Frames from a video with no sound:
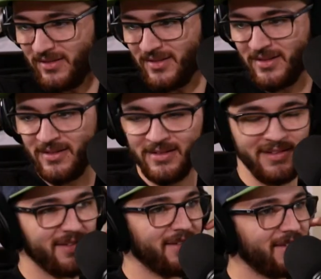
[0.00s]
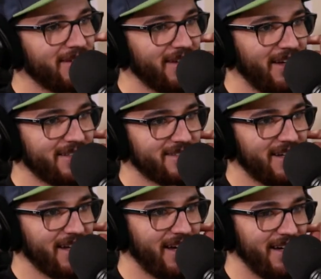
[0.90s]
I know, it's okay. It's
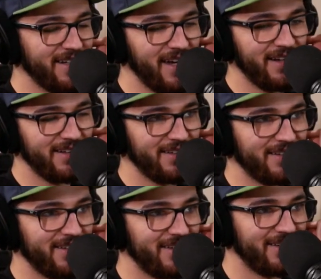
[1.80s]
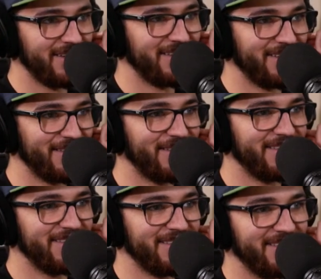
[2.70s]
like I can't. Whatever. Fuck your
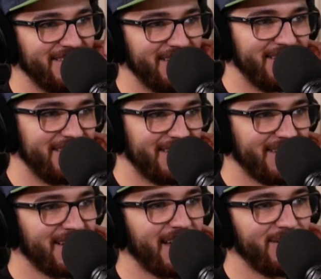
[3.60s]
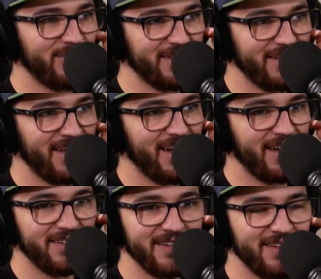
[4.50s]
camera angle. Whatever. I don't. Dude. Yeah. The
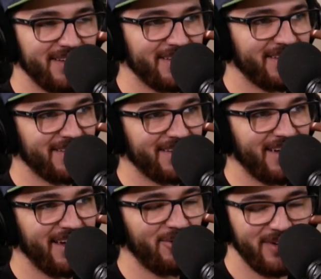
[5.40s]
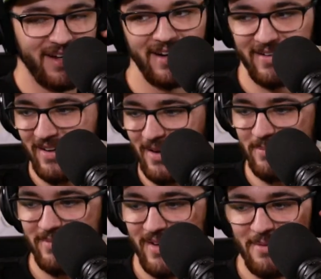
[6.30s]
rule of thirds. I don't care.
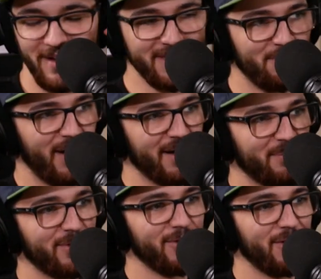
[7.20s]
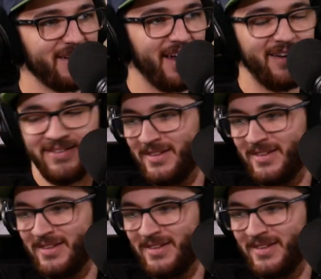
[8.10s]
I'm at the bottom third now.